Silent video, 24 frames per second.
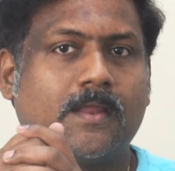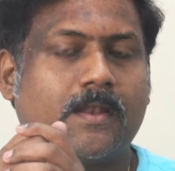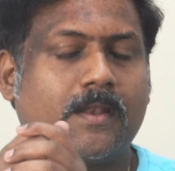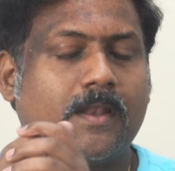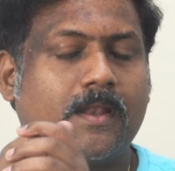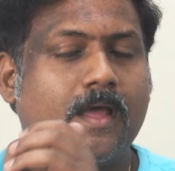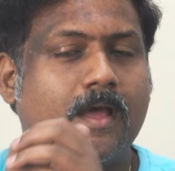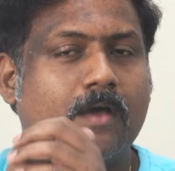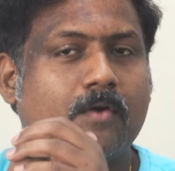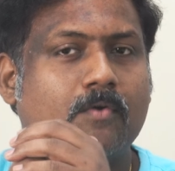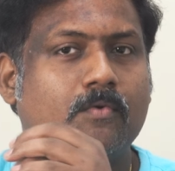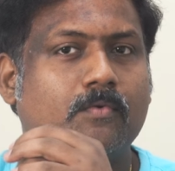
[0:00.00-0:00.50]

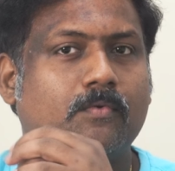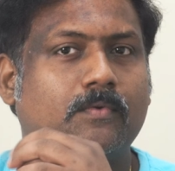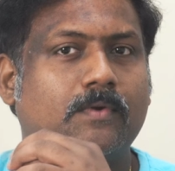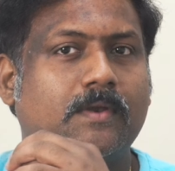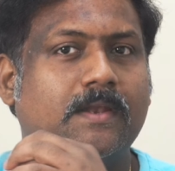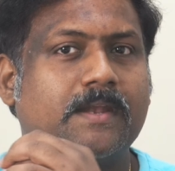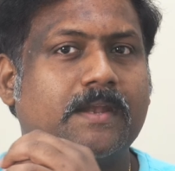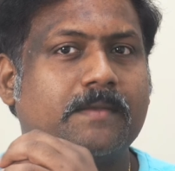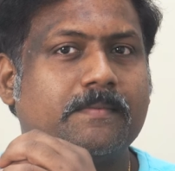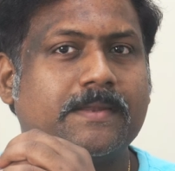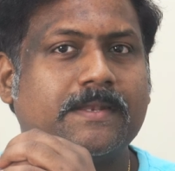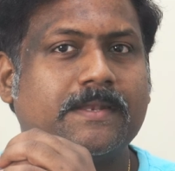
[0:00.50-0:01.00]
Now,
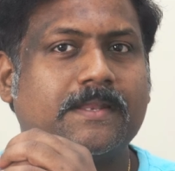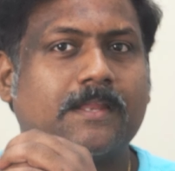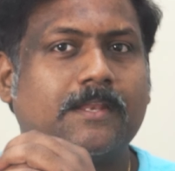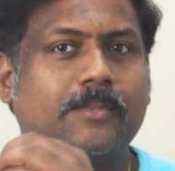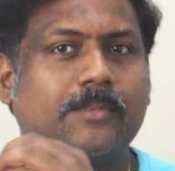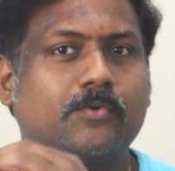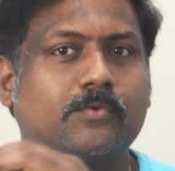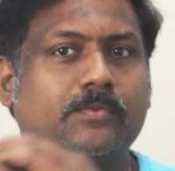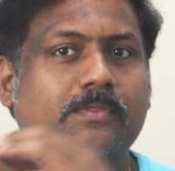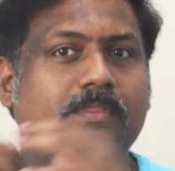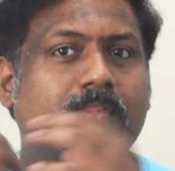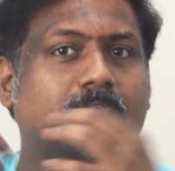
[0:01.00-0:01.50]
let me tell
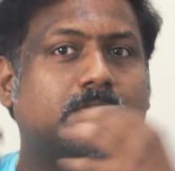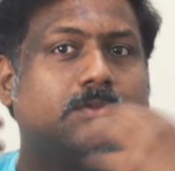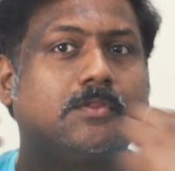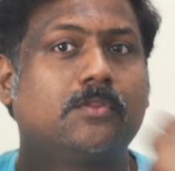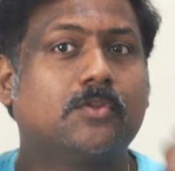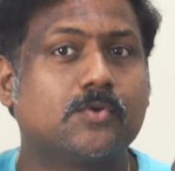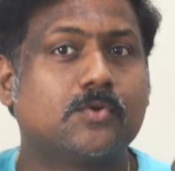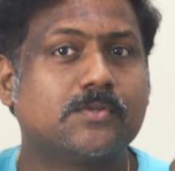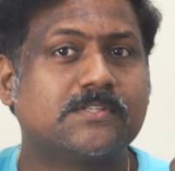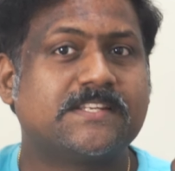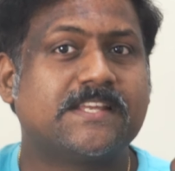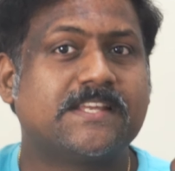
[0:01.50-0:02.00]
you,
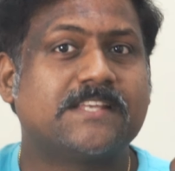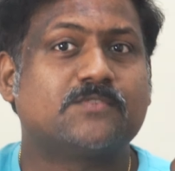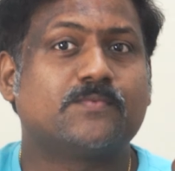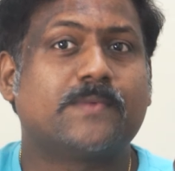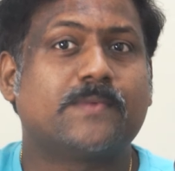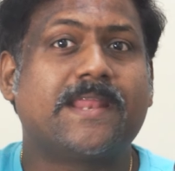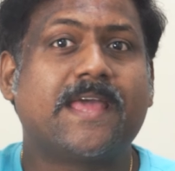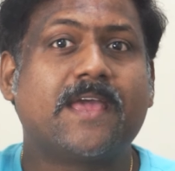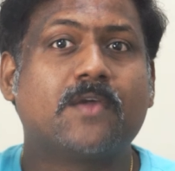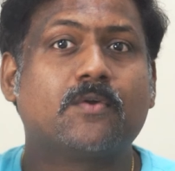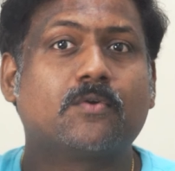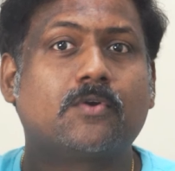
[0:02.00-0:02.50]
those days
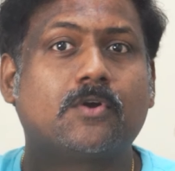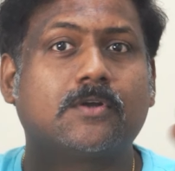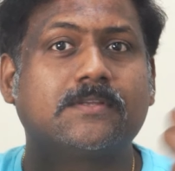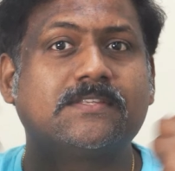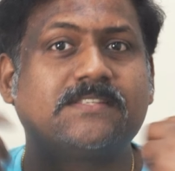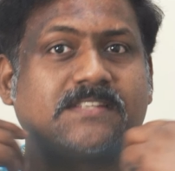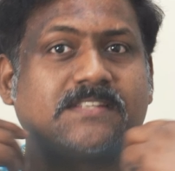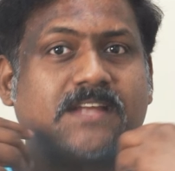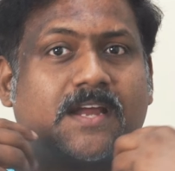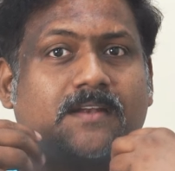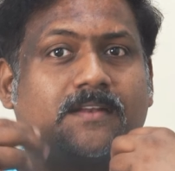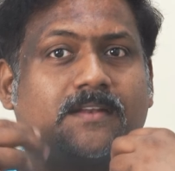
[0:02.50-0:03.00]
when I
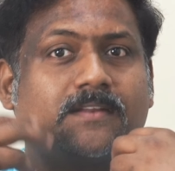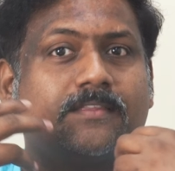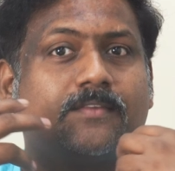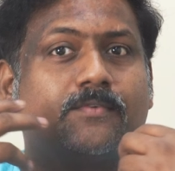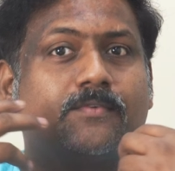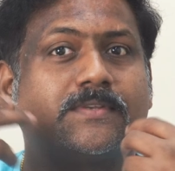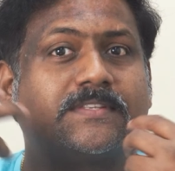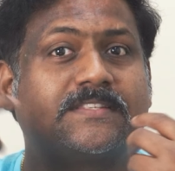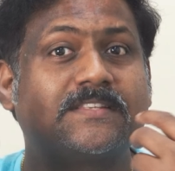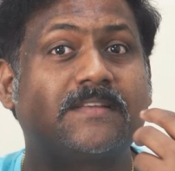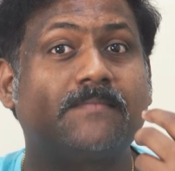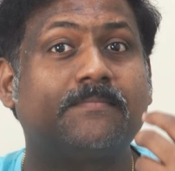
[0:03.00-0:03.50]
got started, there
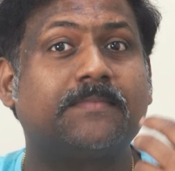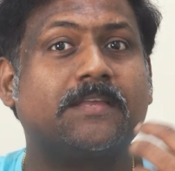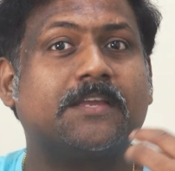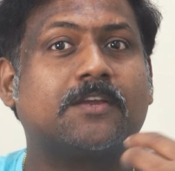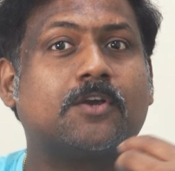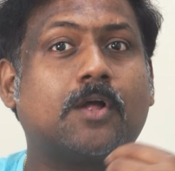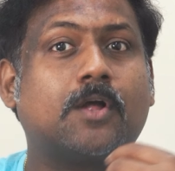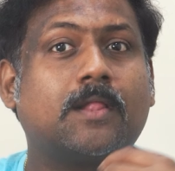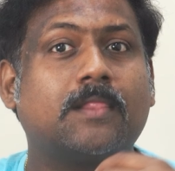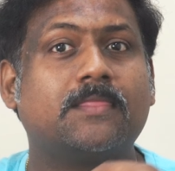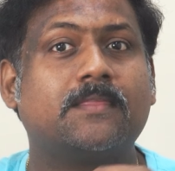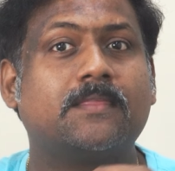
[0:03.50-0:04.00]
was something
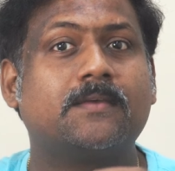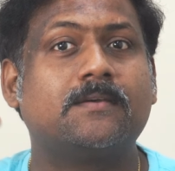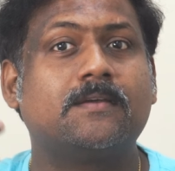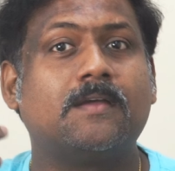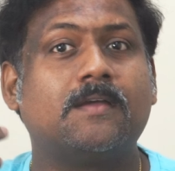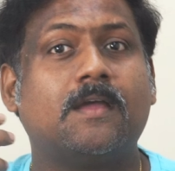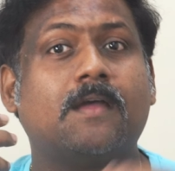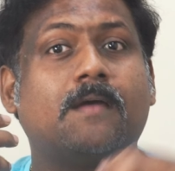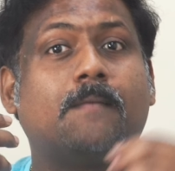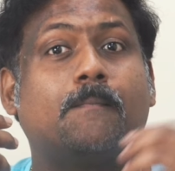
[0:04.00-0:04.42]
called the